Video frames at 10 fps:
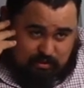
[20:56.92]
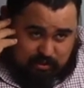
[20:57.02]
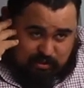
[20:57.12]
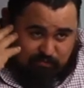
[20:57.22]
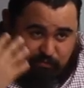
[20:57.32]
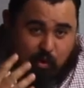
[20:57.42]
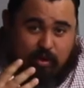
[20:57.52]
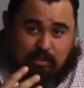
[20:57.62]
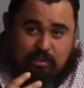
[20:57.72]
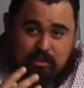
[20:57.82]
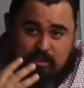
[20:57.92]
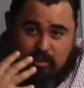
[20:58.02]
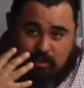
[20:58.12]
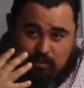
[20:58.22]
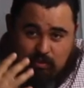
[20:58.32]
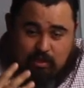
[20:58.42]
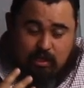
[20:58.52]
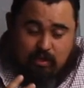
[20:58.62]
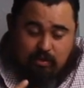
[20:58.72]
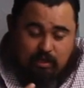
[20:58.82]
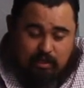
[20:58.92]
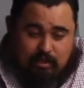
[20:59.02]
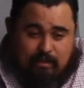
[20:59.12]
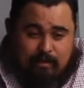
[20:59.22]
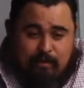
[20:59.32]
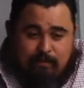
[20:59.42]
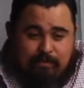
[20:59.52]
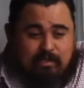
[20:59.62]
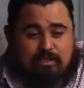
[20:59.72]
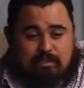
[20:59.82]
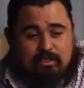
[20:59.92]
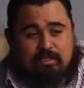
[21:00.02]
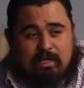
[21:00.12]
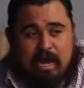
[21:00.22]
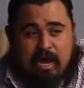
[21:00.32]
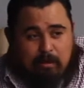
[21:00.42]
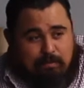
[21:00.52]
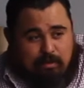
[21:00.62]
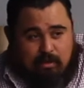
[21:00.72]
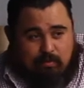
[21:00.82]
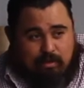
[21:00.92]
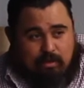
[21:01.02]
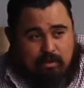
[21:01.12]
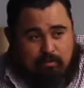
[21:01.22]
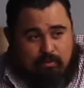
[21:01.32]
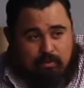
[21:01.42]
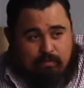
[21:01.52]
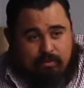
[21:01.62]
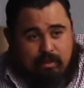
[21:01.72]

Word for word: his voice, like, you can hear it. Like, that just doesn't happen that way anymore.